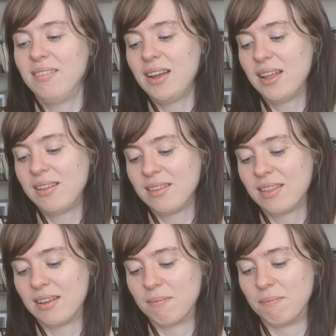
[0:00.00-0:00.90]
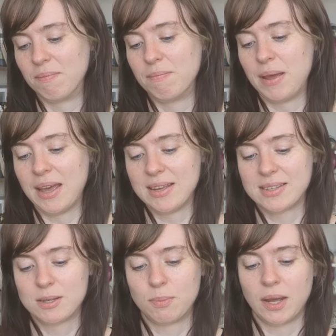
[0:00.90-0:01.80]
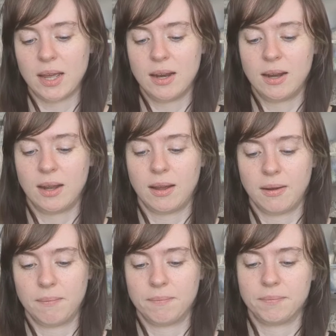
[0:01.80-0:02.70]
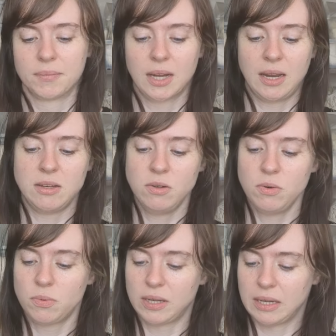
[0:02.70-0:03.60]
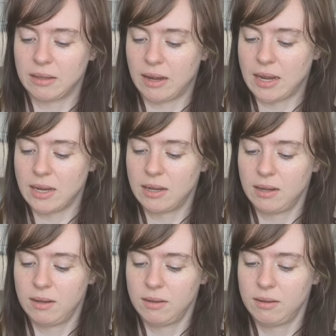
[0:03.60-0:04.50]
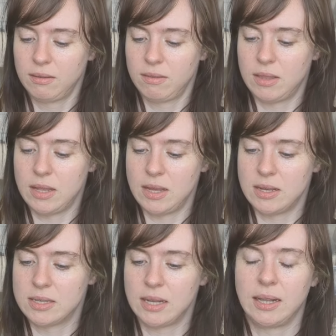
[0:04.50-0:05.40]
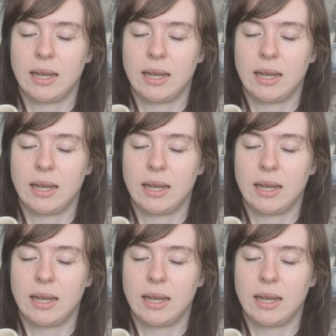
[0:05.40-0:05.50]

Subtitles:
not the best, but I do really like this